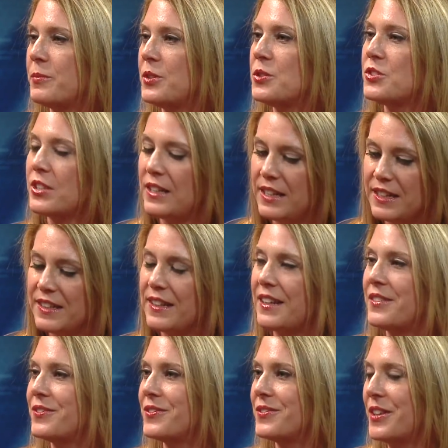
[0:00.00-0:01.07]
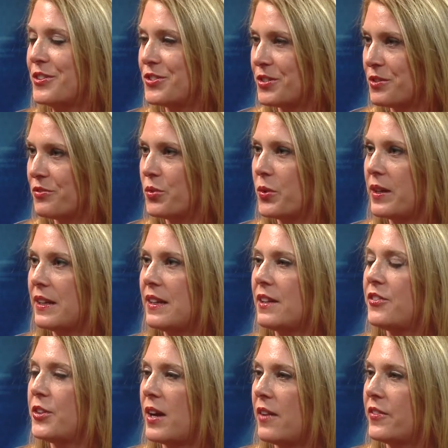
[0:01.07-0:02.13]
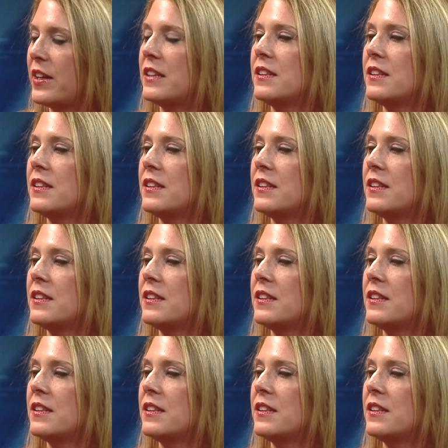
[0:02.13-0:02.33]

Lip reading: you should eat and should avoid if you have